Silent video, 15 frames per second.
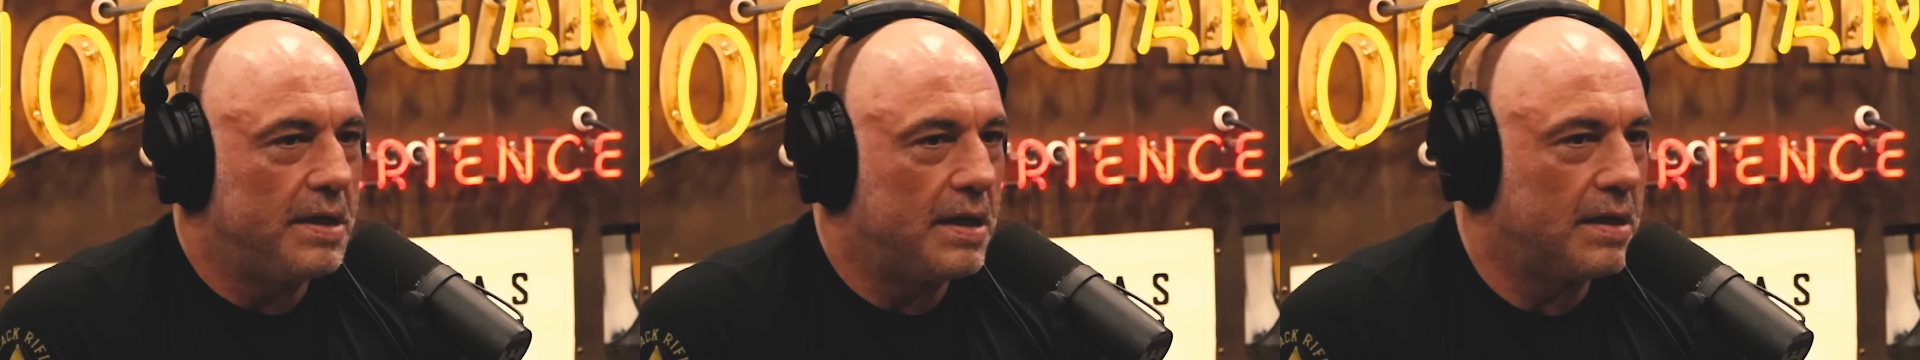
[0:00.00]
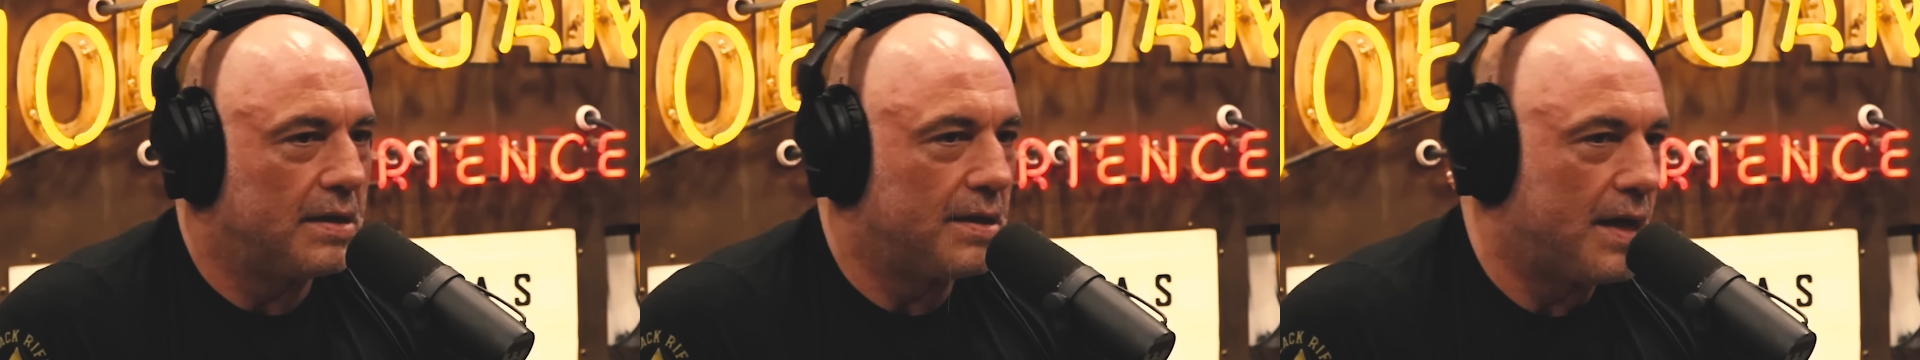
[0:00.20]

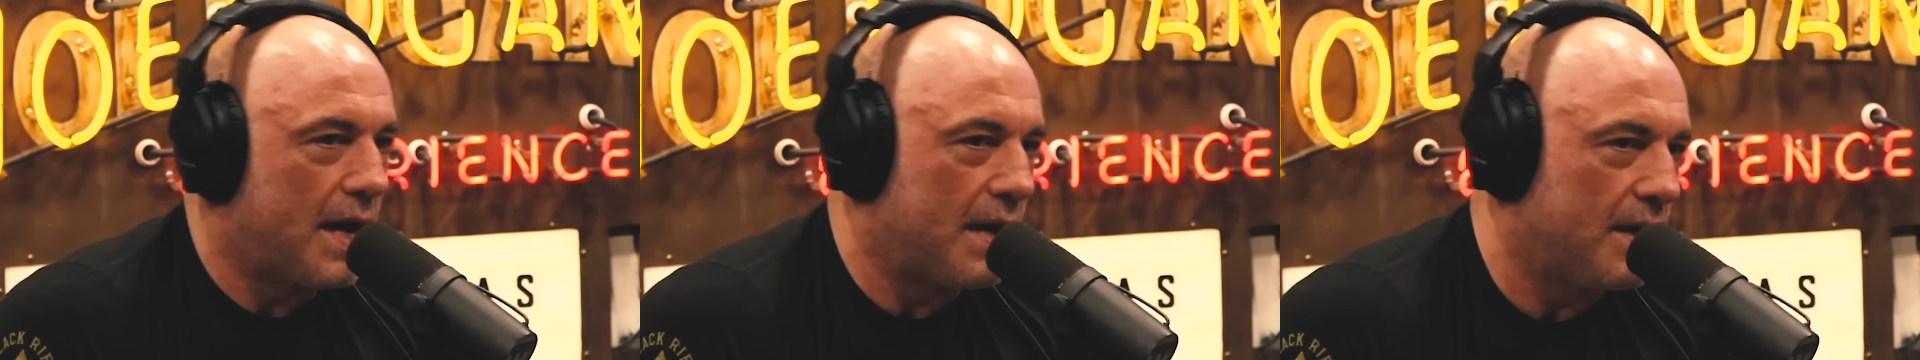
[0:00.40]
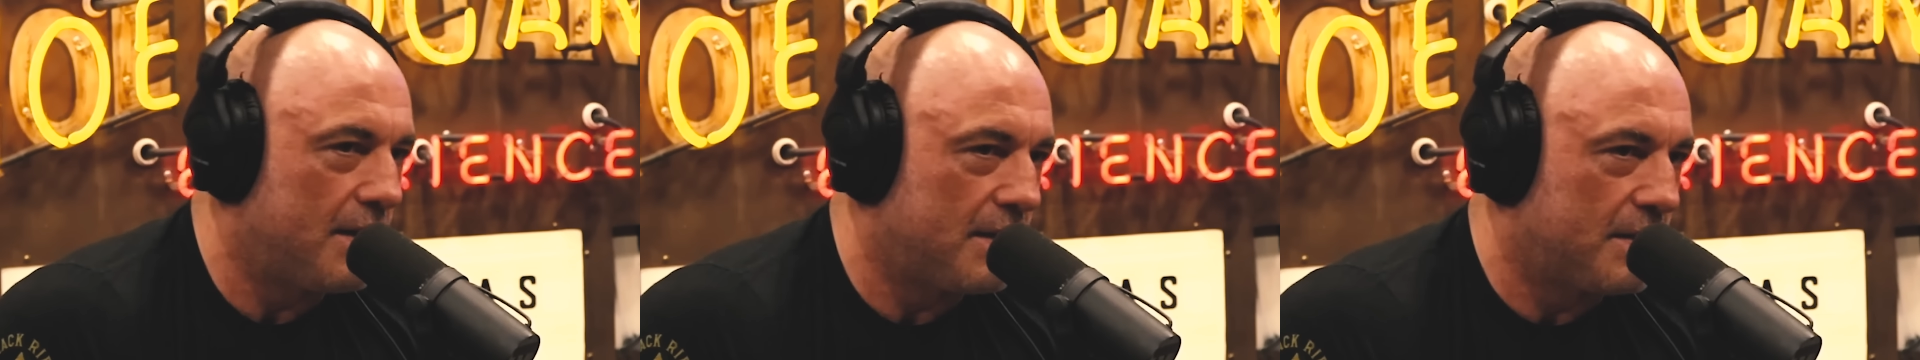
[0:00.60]
You've been getting a
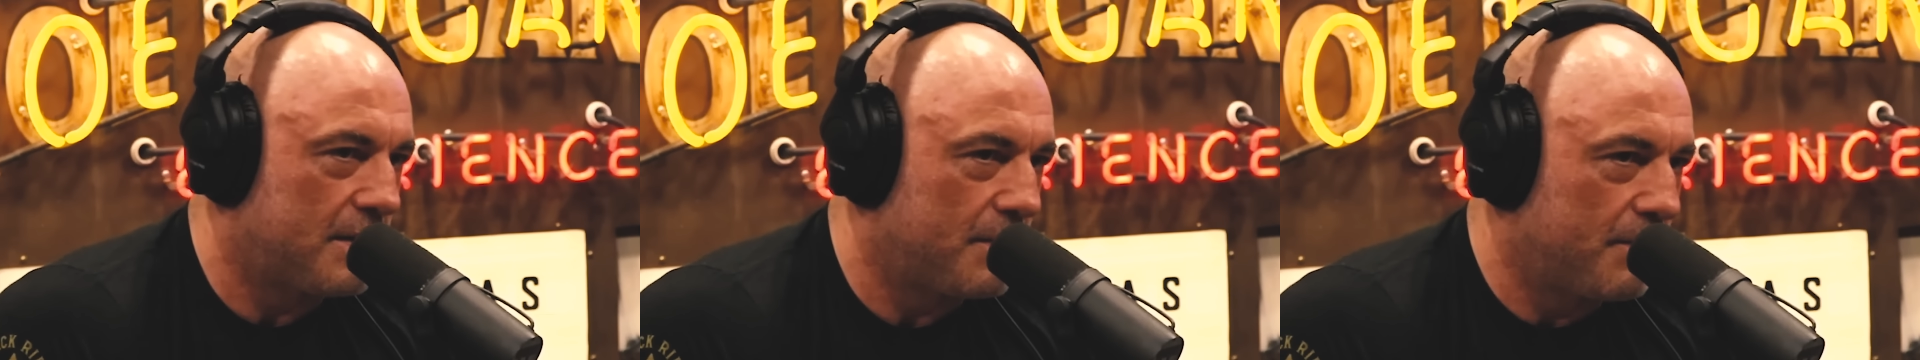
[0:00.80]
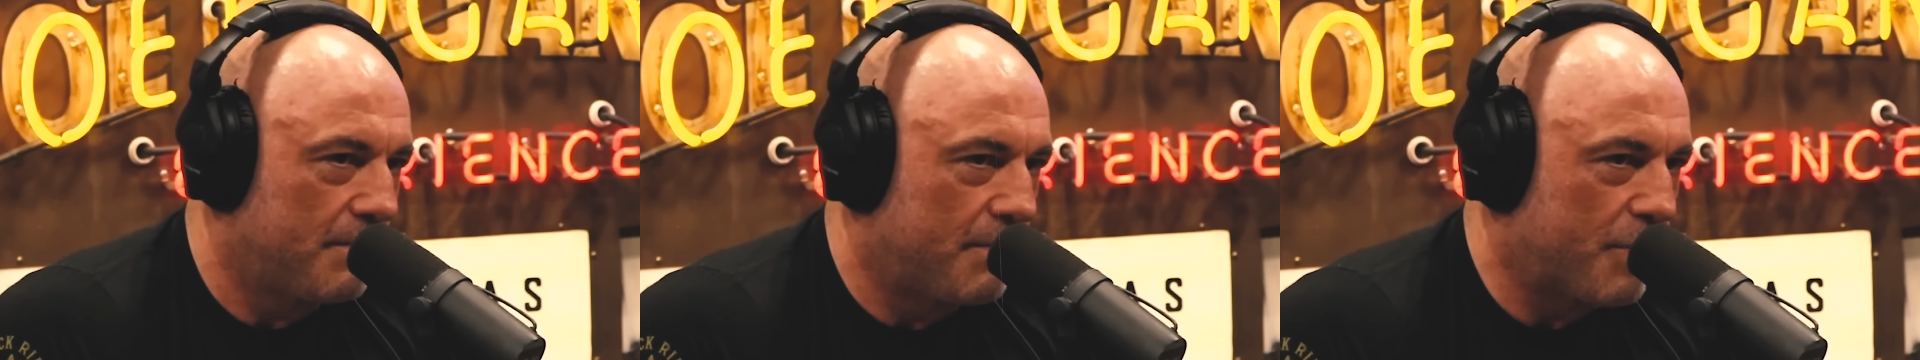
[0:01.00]
lot of
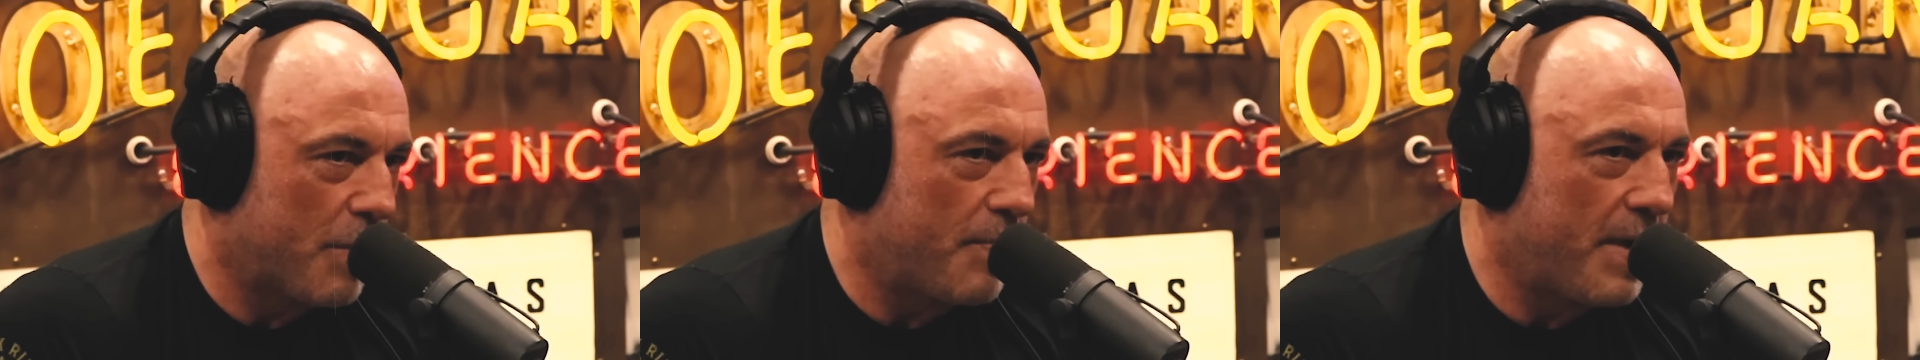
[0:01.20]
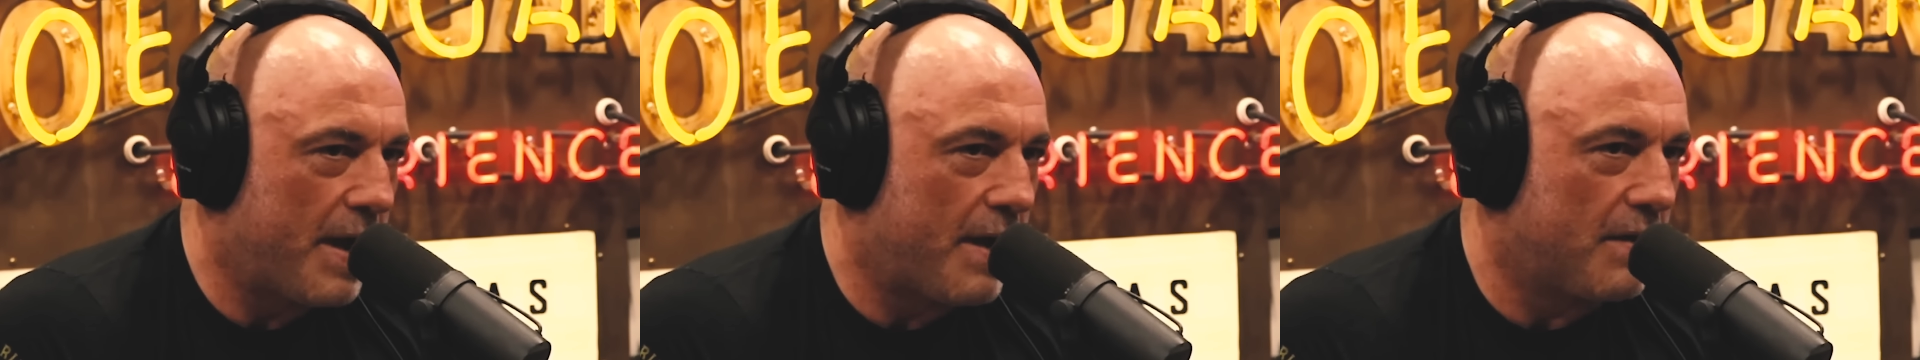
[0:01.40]
this
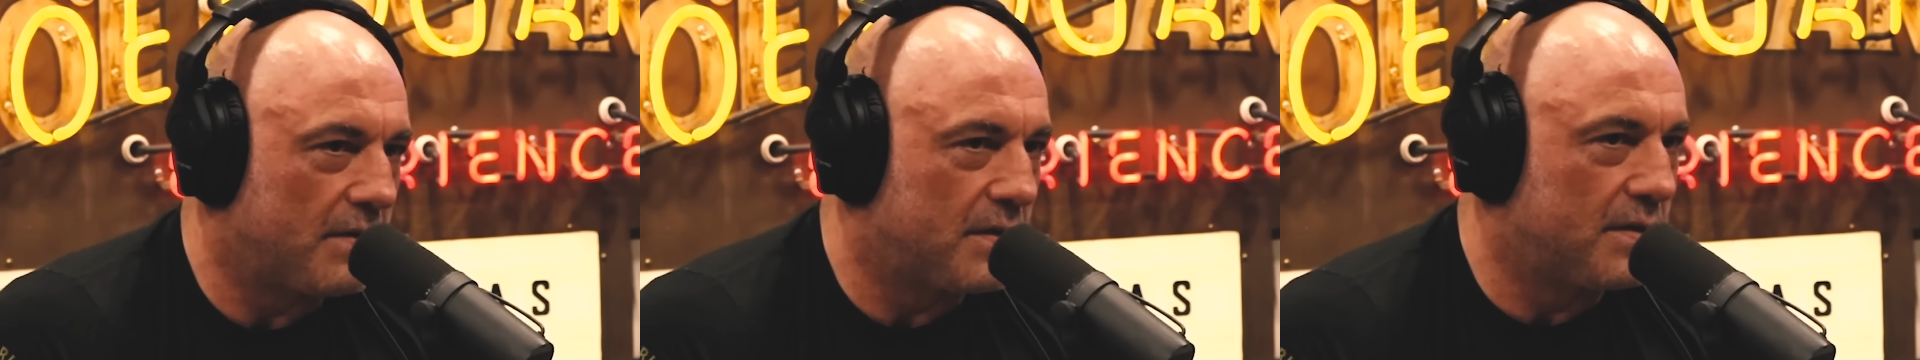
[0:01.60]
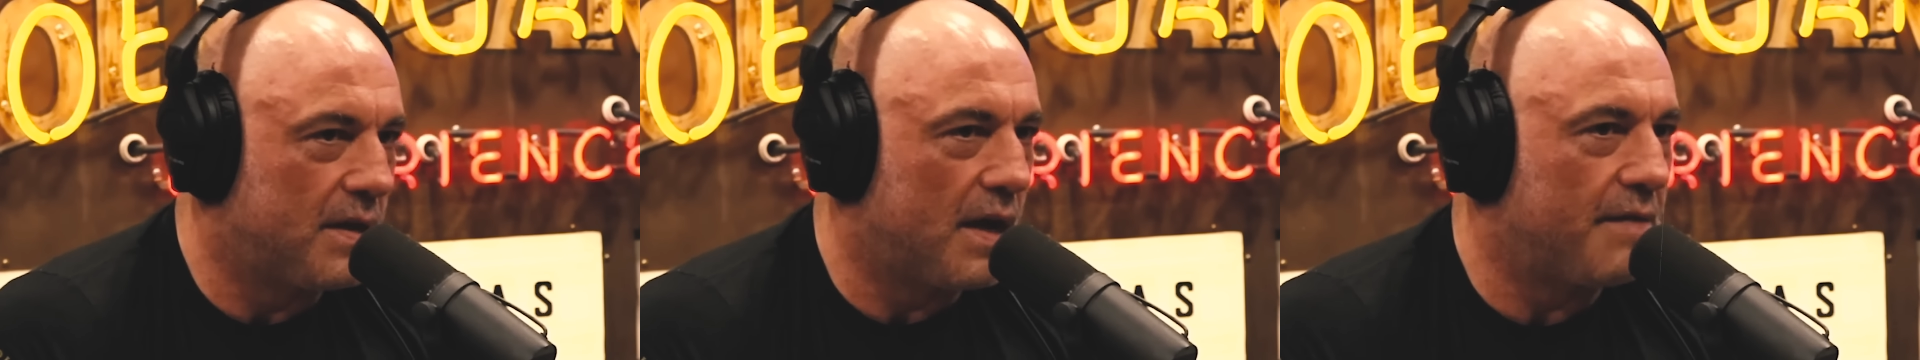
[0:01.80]

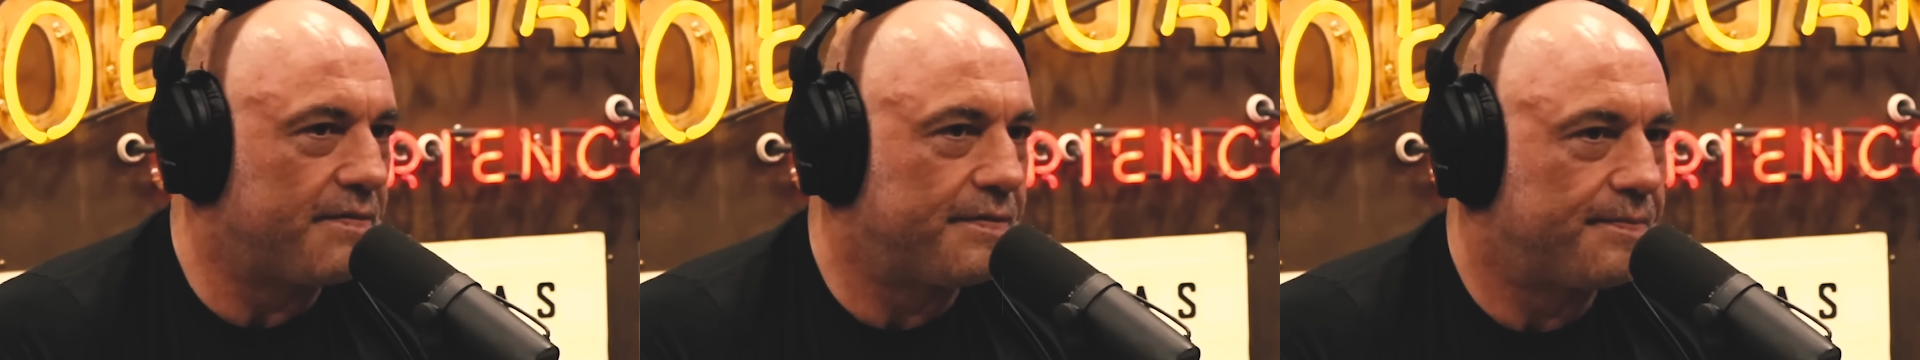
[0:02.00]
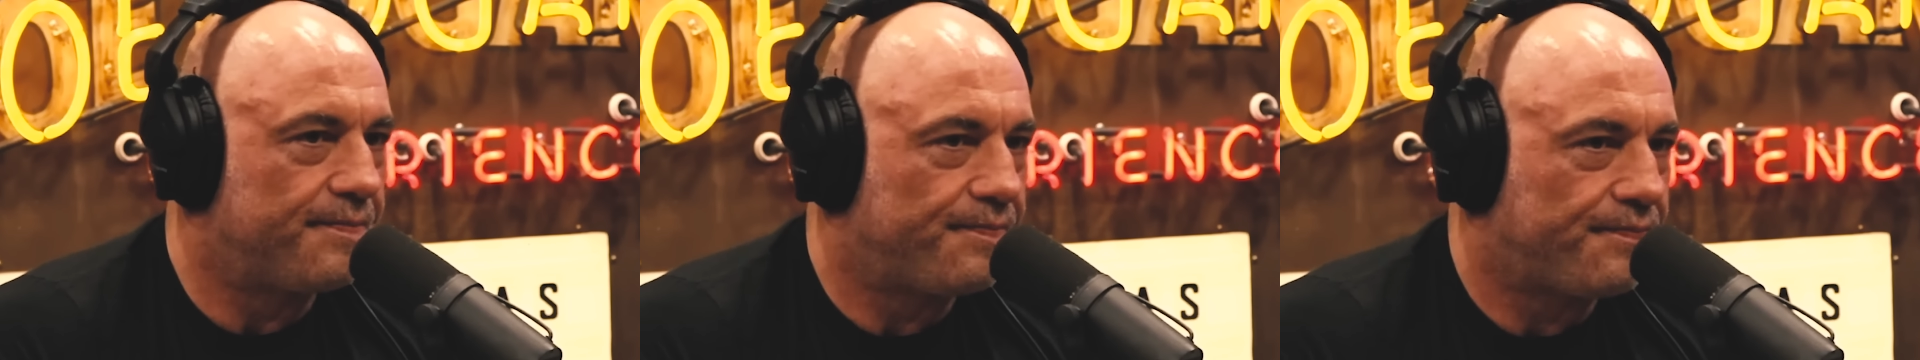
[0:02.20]
prepared
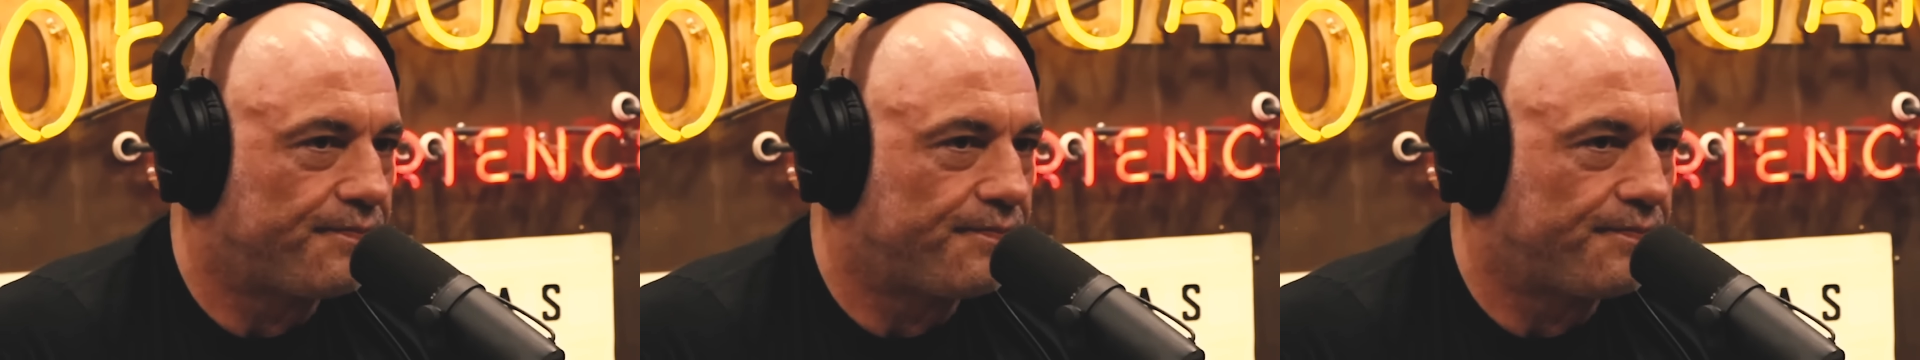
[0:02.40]
stuff.